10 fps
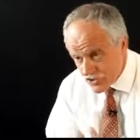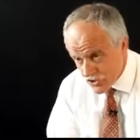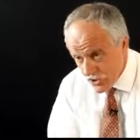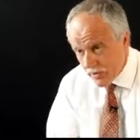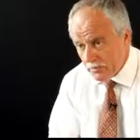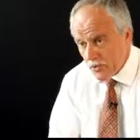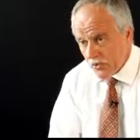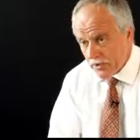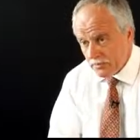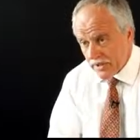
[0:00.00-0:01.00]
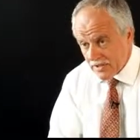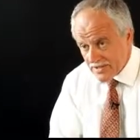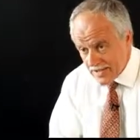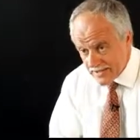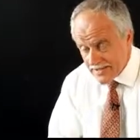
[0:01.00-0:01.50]
so important because
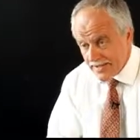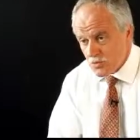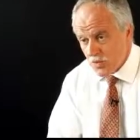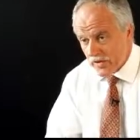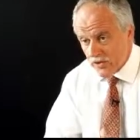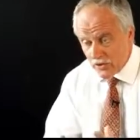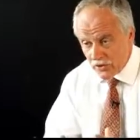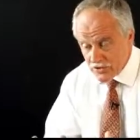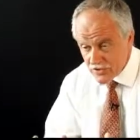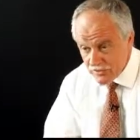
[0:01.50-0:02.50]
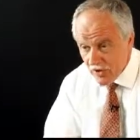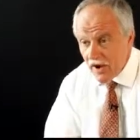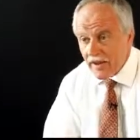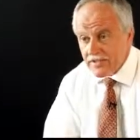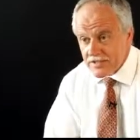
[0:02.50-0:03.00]
that says whether you're going to
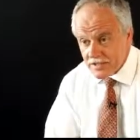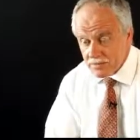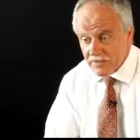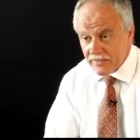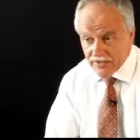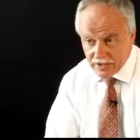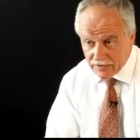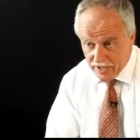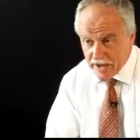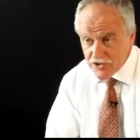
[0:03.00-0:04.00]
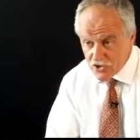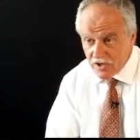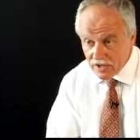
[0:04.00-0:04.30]
survive in terms of having enough cash